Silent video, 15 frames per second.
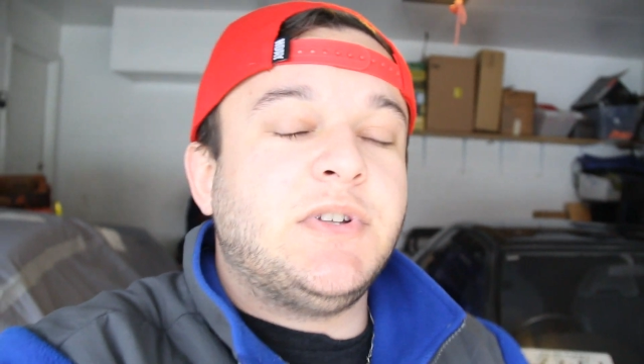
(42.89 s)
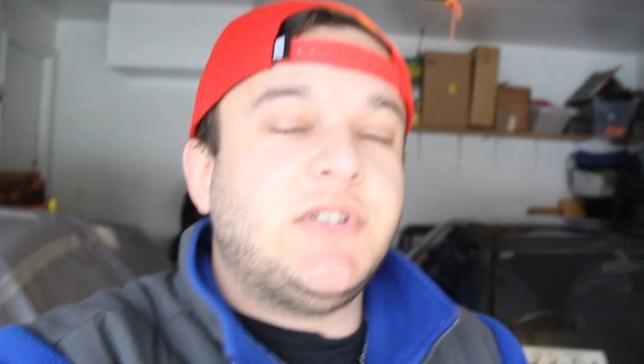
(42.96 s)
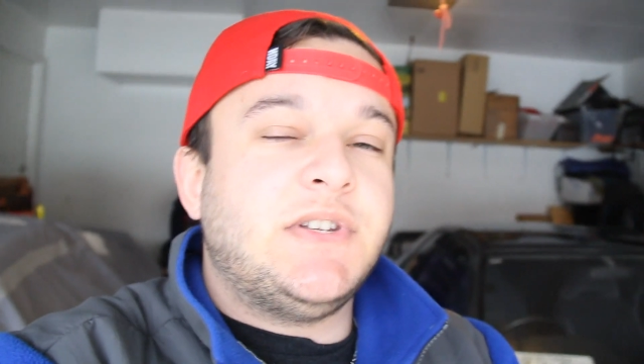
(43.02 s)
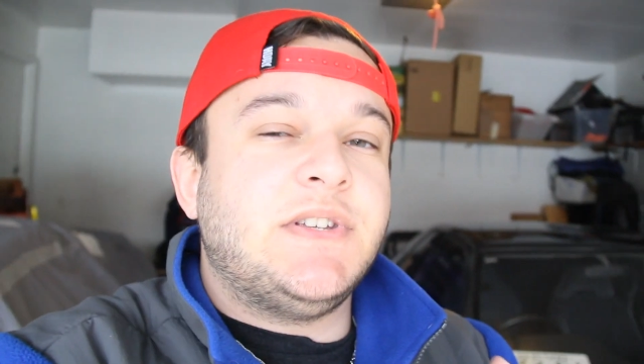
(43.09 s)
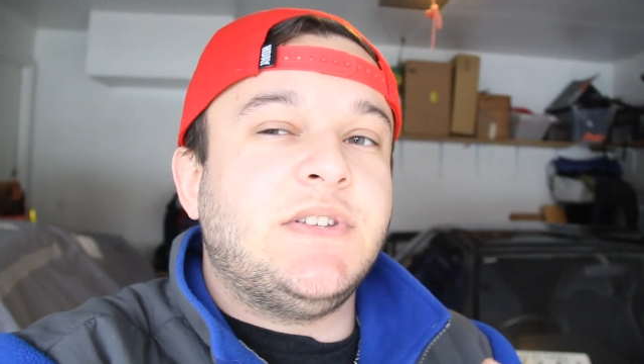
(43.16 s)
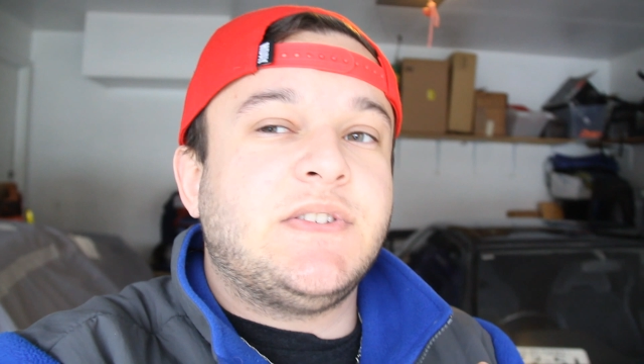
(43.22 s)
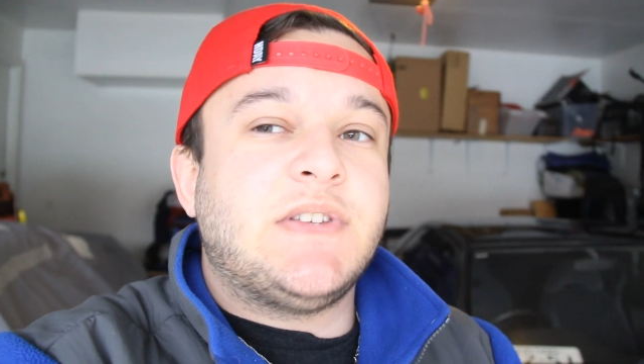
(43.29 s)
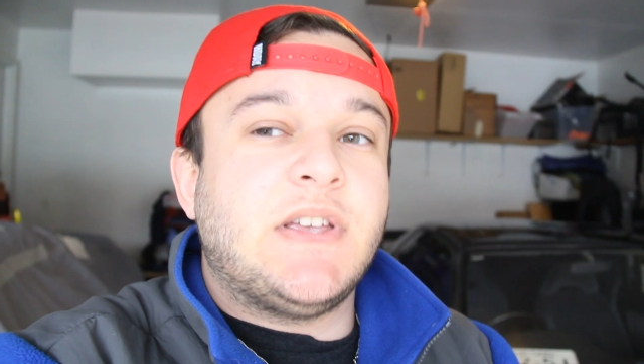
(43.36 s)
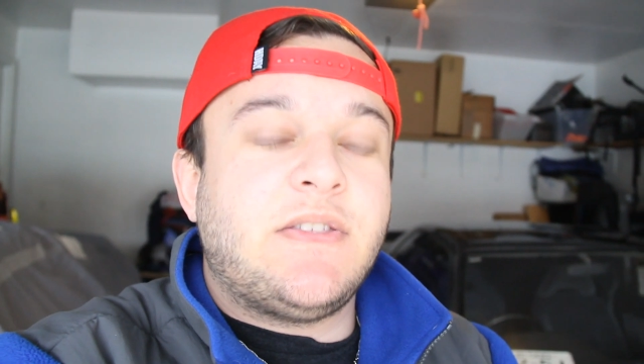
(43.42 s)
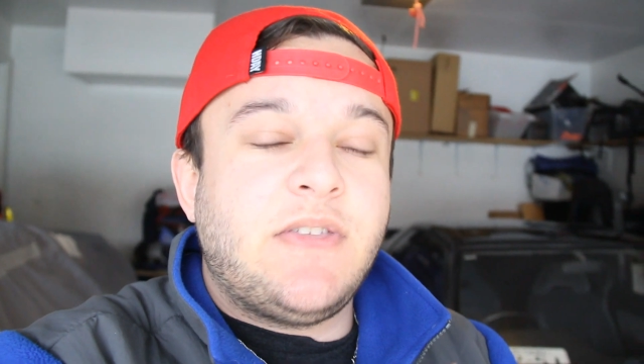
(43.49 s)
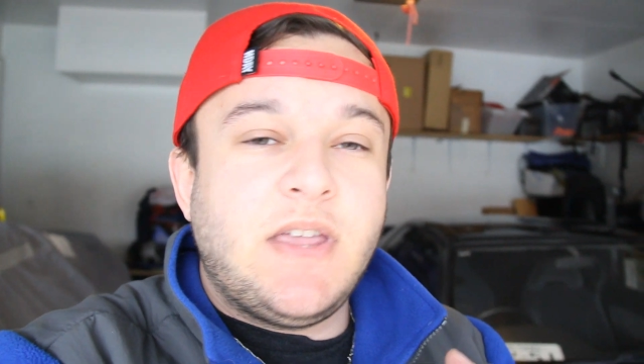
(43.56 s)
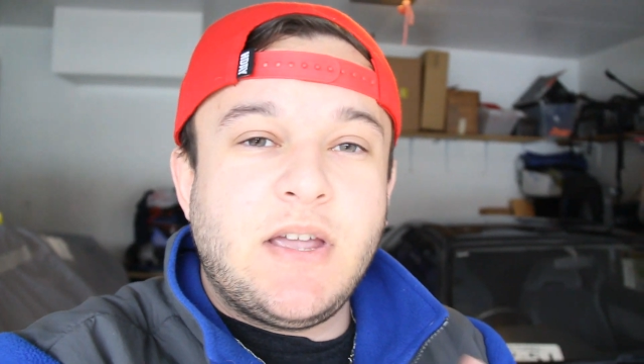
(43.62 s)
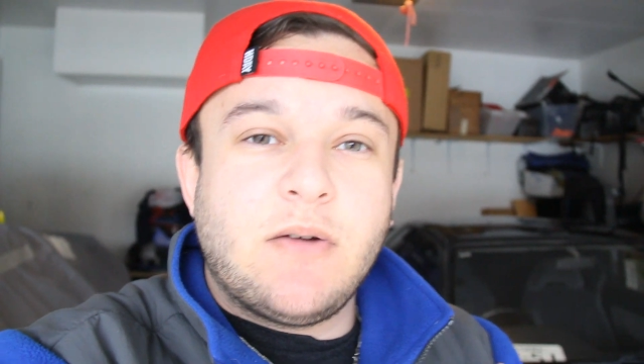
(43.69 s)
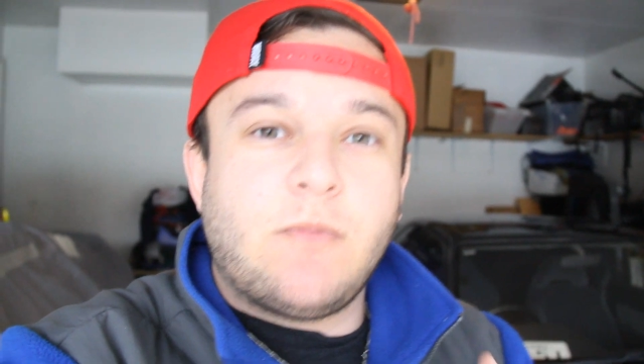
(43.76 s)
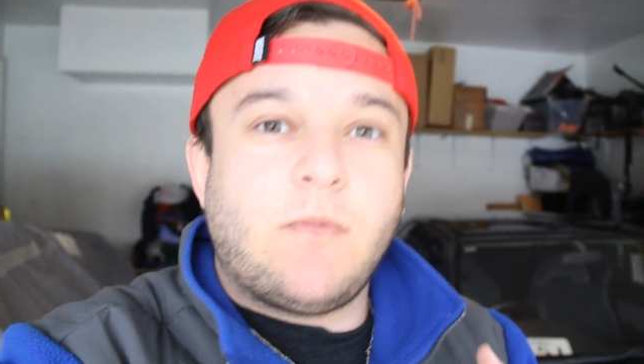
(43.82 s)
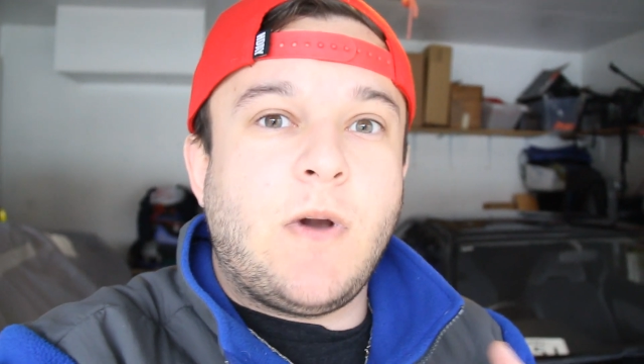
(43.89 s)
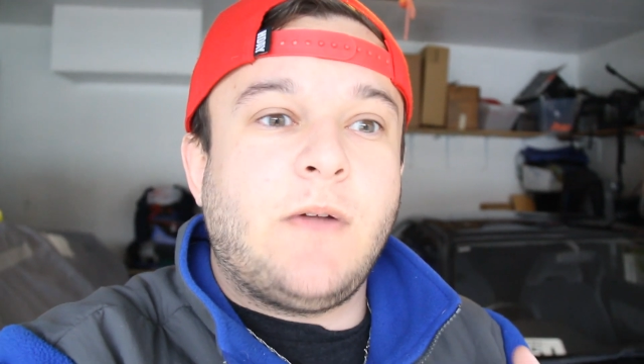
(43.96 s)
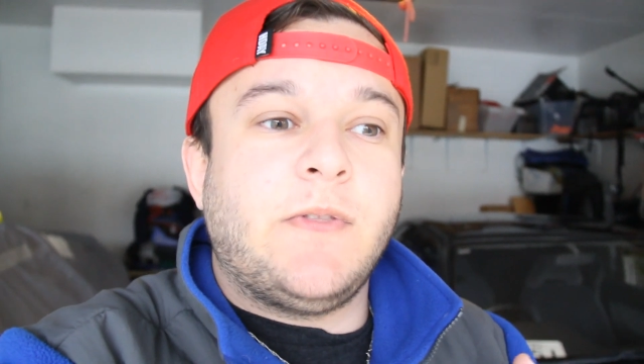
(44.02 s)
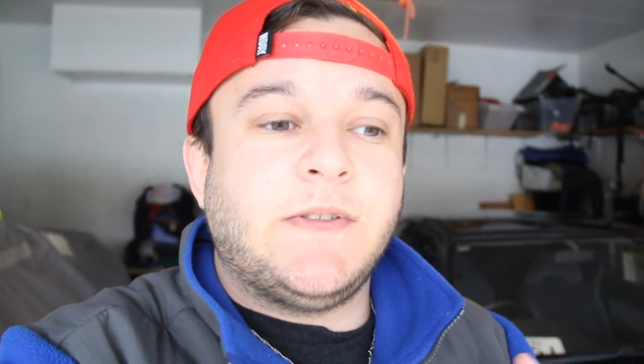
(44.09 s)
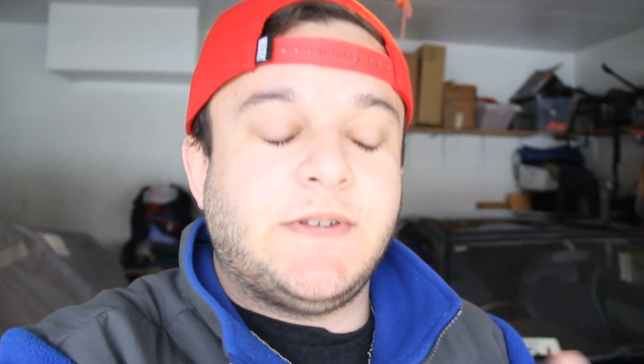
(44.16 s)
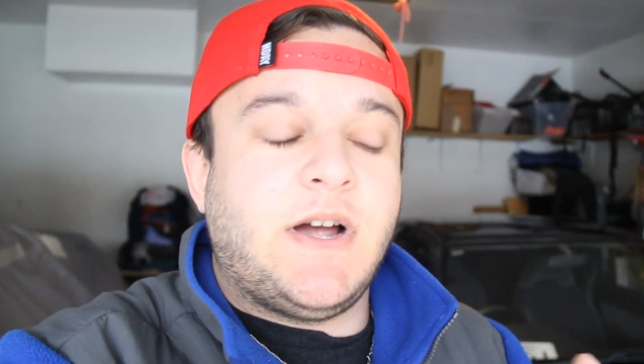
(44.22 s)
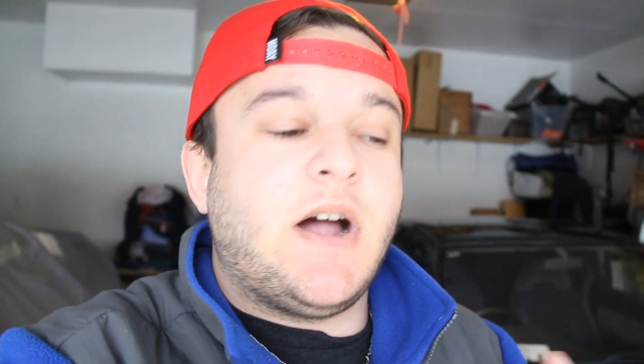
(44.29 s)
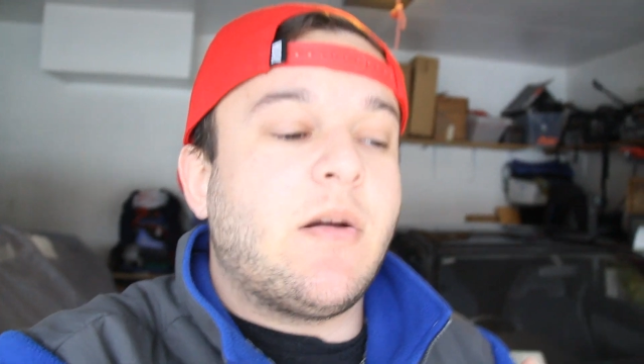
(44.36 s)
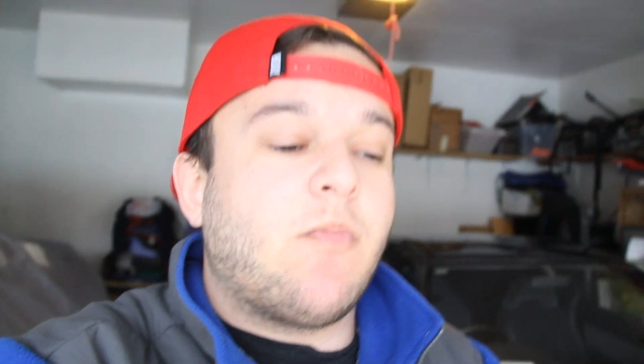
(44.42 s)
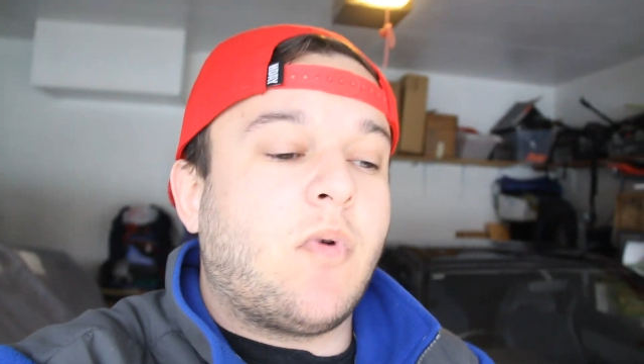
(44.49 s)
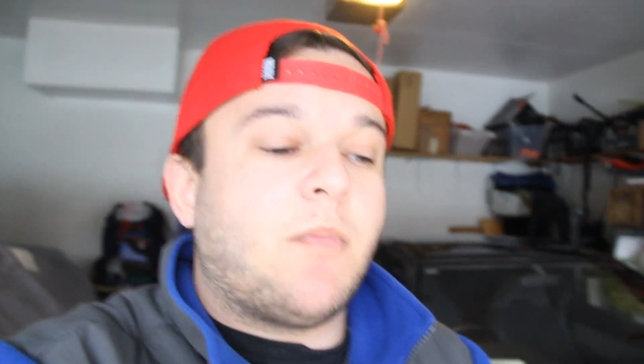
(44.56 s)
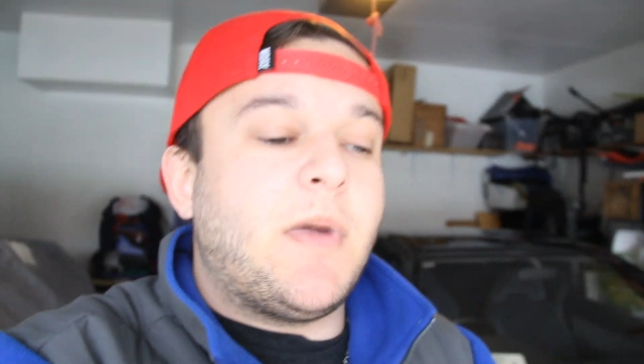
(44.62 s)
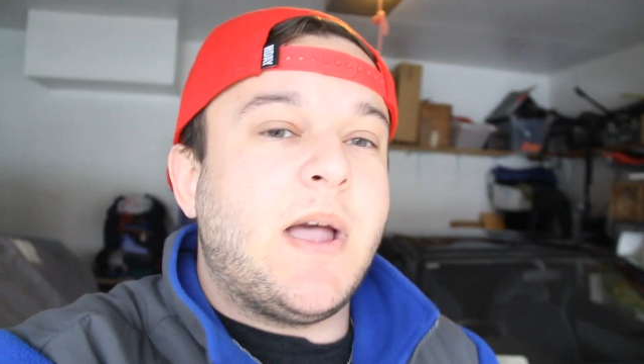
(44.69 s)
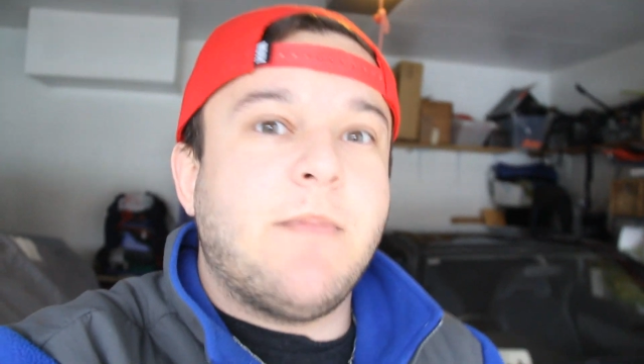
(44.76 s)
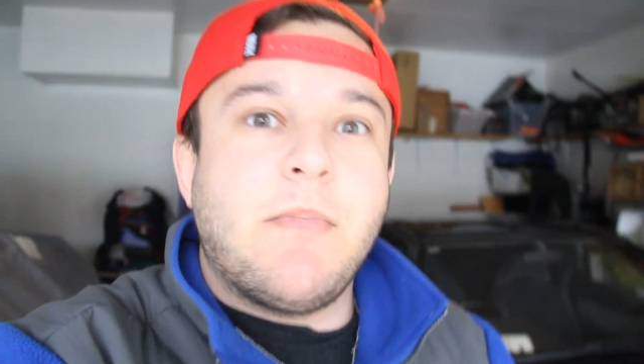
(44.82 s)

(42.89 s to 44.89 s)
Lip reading: which is I think around the time where my